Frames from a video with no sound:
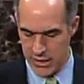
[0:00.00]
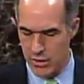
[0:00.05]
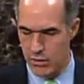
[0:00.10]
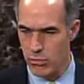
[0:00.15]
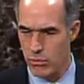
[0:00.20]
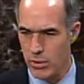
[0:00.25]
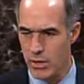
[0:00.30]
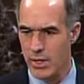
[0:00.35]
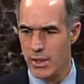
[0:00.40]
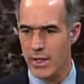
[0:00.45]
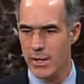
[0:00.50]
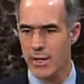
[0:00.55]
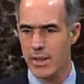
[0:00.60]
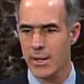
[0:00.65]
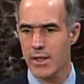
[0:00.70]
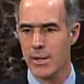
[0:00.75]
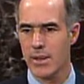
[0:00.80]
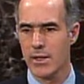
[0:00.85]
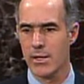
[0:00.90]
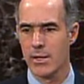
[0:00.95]
It really
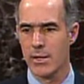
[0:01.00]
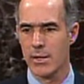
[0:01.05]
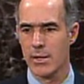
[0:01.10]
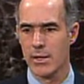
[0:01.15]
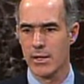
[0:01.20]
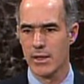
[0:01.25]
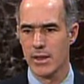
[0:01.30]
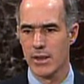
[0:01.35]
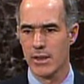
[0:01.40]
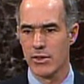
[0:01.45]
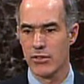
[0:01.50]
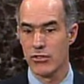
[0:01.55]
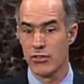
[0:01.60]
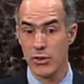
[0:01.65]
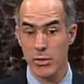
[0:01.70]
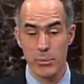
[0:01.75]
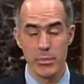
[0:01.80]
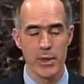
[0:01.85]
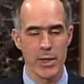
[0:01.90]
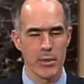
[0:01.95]

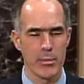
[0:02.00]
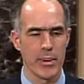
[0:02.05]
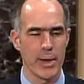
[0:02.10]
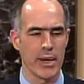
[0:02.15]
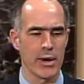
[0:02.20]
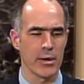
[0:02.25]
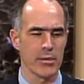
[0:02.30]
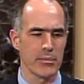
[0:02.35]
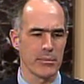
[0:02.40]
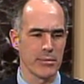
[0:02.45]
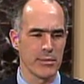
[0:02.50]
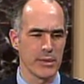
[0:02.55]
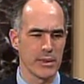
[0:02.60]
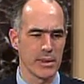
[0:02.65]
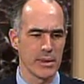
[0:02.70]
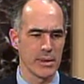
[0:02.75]
should be about,